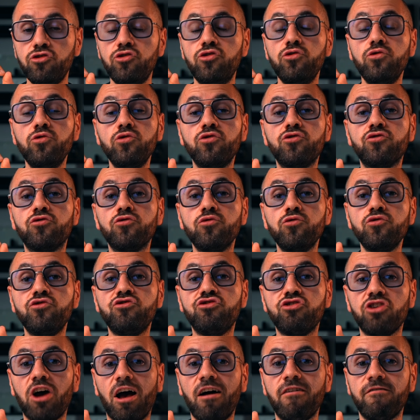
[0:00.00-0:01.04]
to
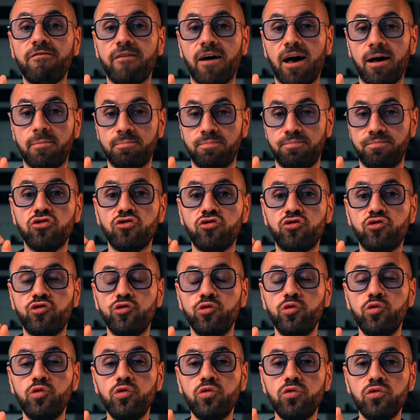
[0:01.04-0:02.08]
Suceava,
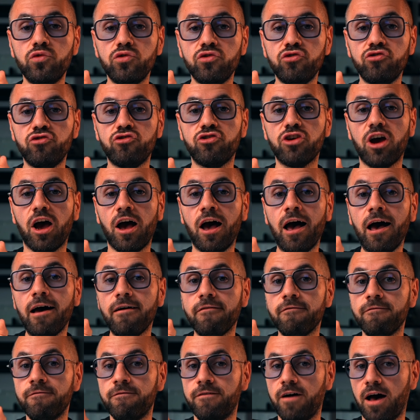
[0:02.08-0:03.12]

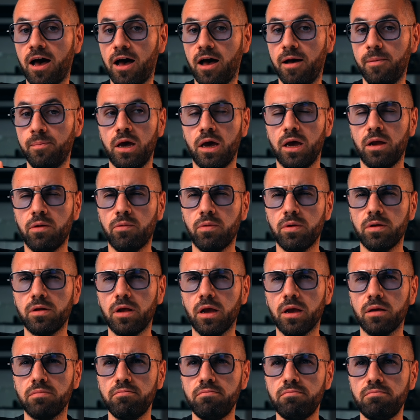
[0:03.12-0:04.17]
Suceava. And we're
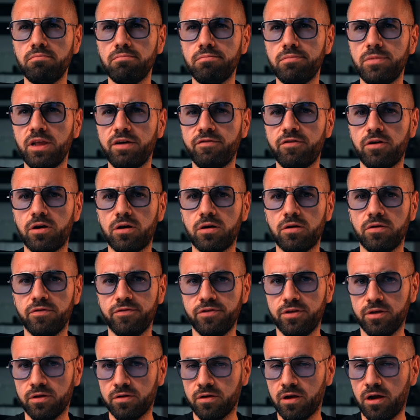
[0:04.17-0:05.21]
like, hmm, never heard of
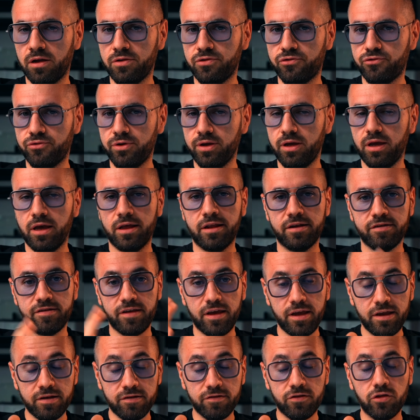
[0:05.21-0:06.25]
the country. And I
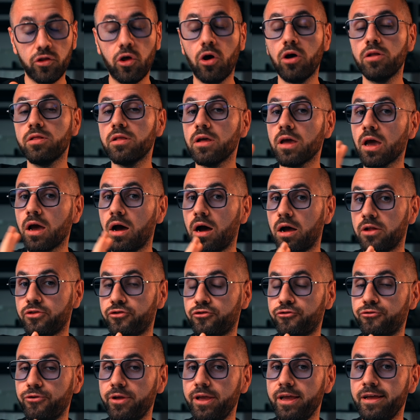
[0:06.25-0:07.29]
say, it's not a
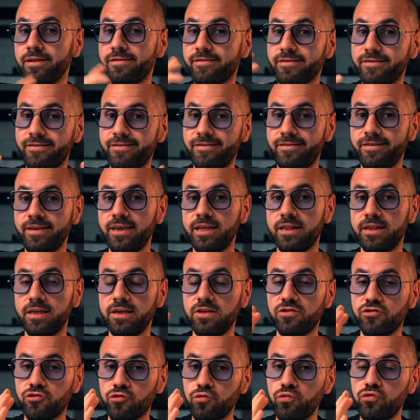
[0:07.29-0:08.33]
country, it's a city,
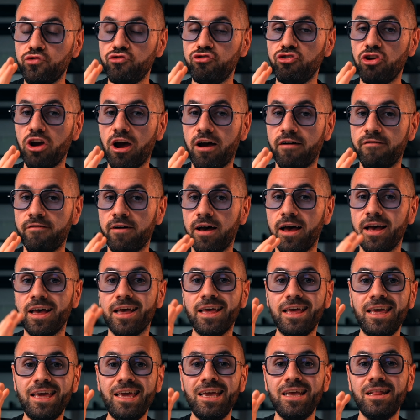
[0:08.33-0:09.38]
Suceava,
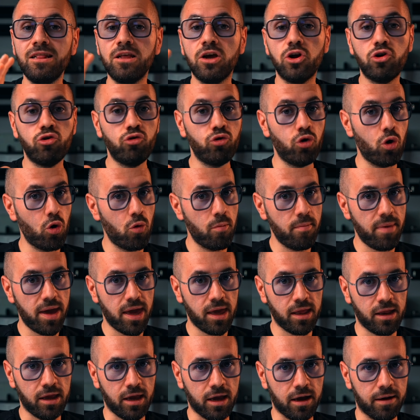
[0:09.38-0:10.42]
in
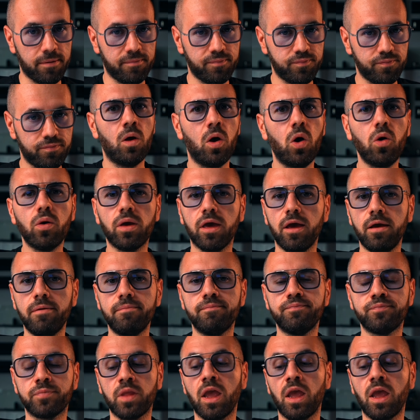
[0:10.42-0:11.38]
Romania. Okay,